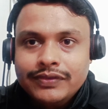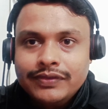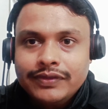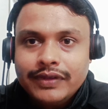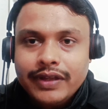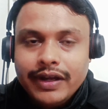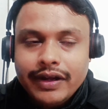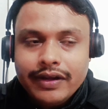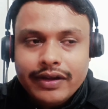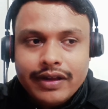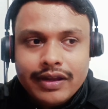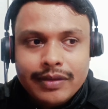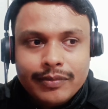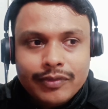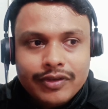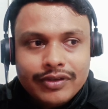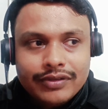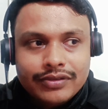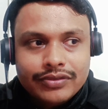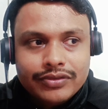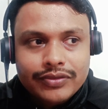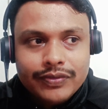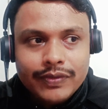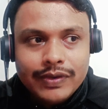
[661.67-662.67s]
that time
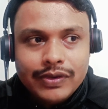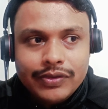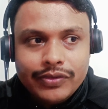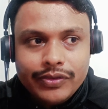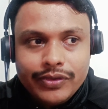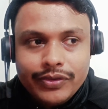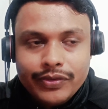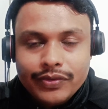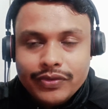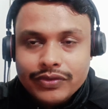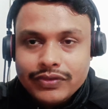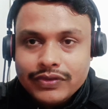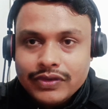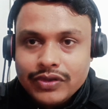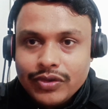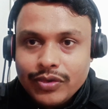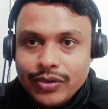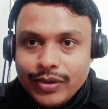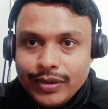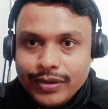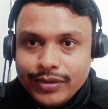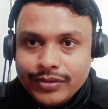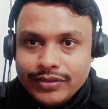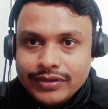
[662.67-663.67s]
also you will going to see
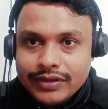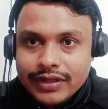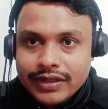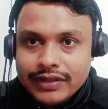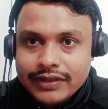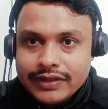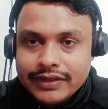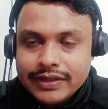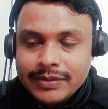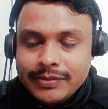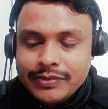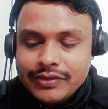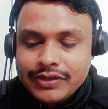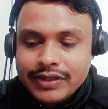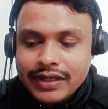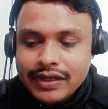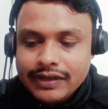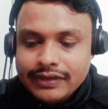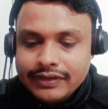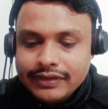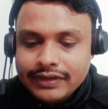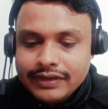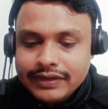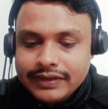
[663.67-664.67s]
all those concept
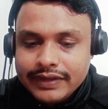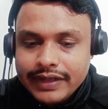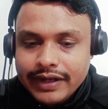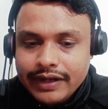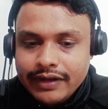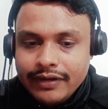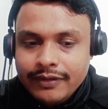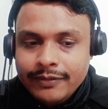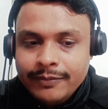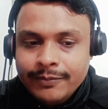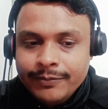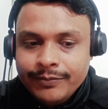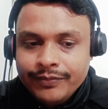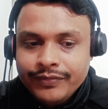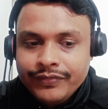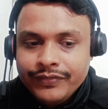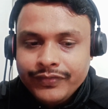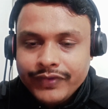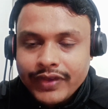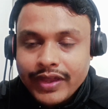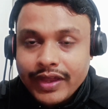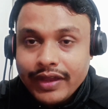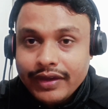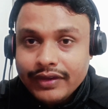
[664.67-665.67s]
challenges. And
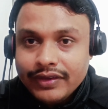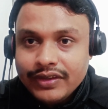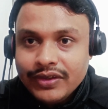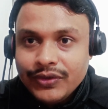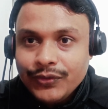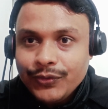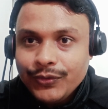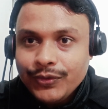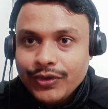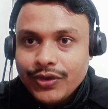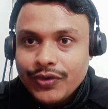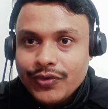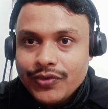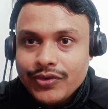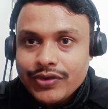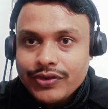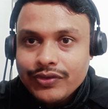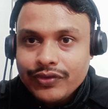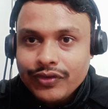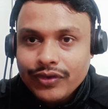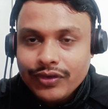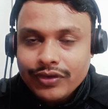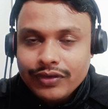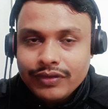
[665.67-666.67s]
I think without
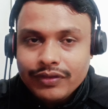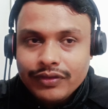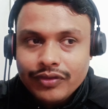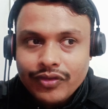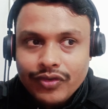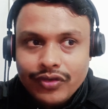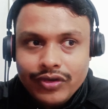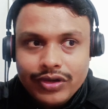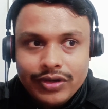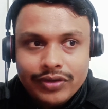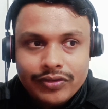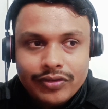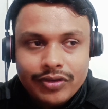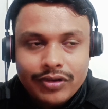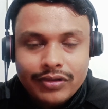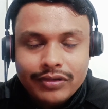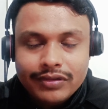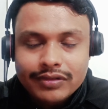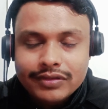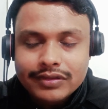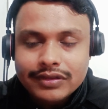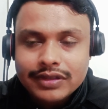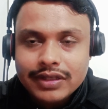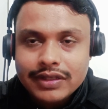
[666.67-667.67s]
knowing all
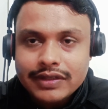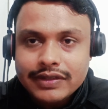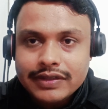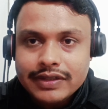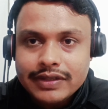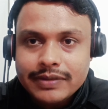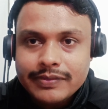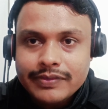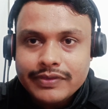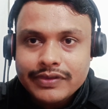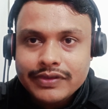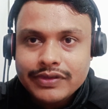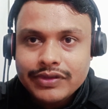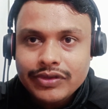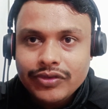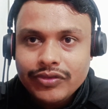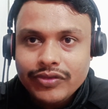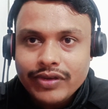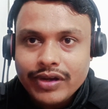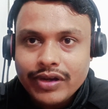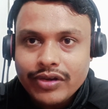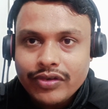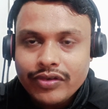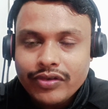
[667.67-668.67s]
those concepts, you
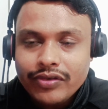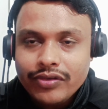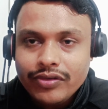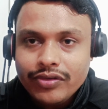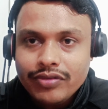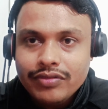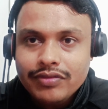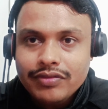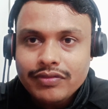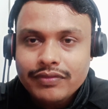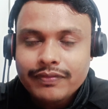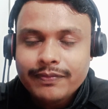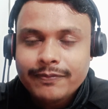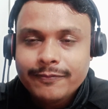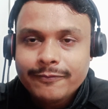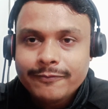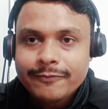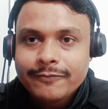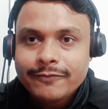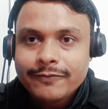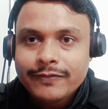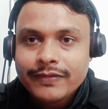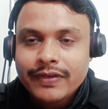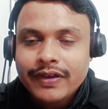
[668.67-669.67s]
cannot do
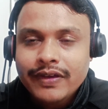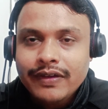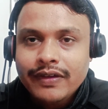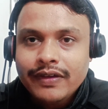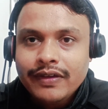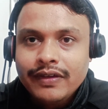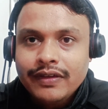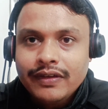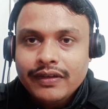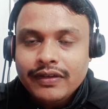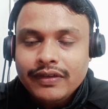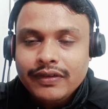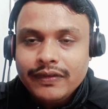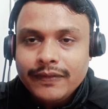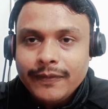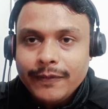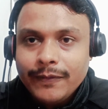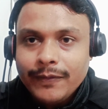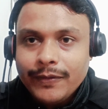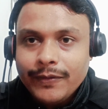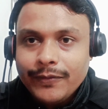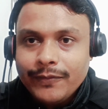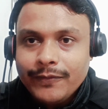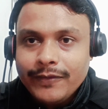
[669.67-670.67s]

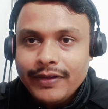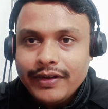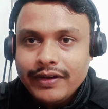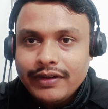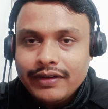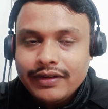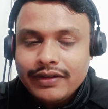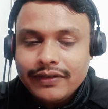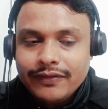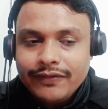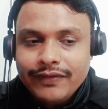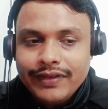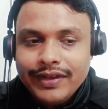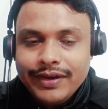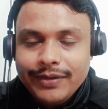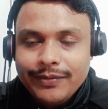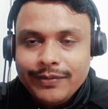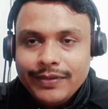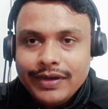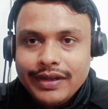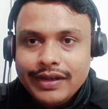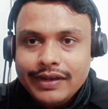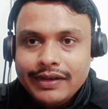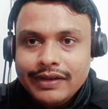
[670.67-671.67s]
your work very
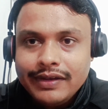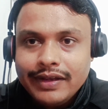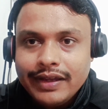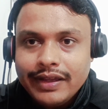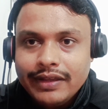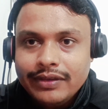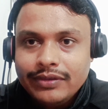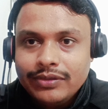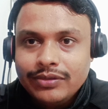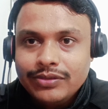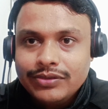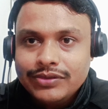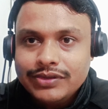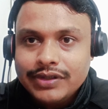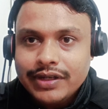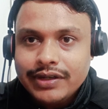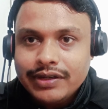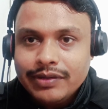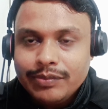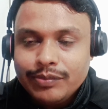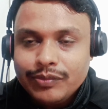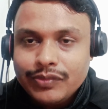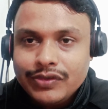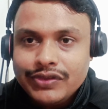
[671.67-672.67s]
well, and those are
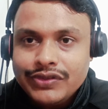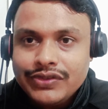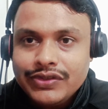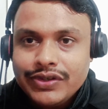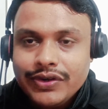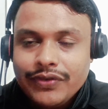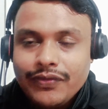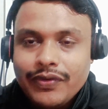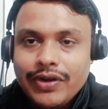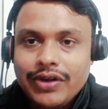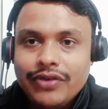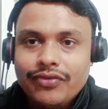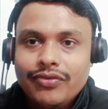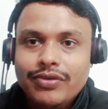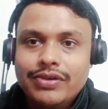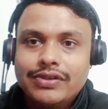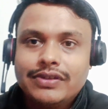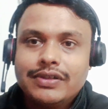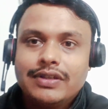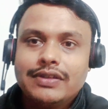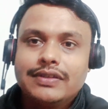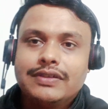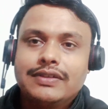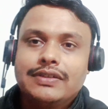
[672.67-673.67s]
the most required
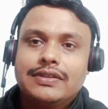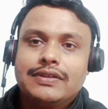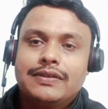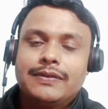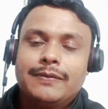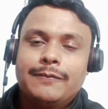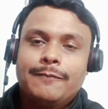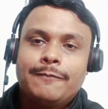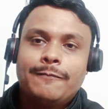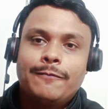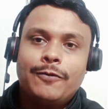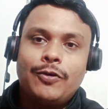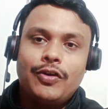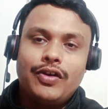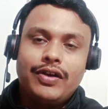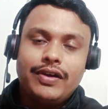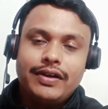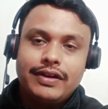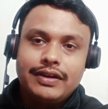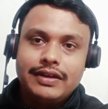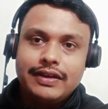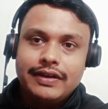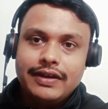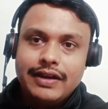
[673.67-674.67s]
questions
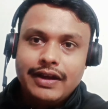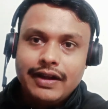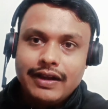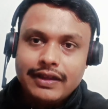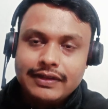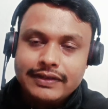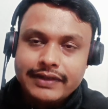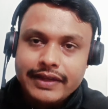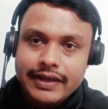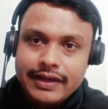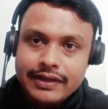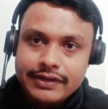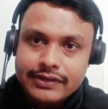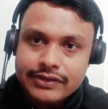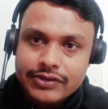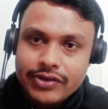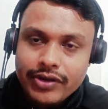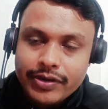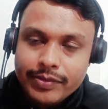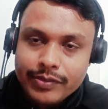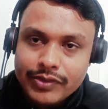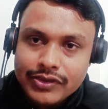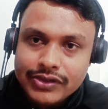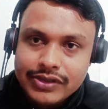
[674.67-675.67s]
for the data science
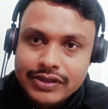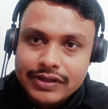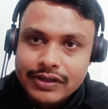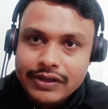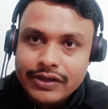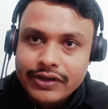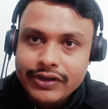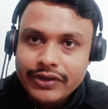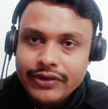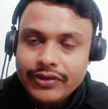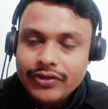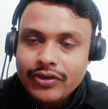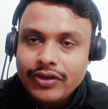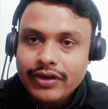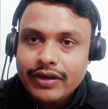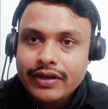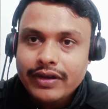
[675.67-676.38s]
or machine learning or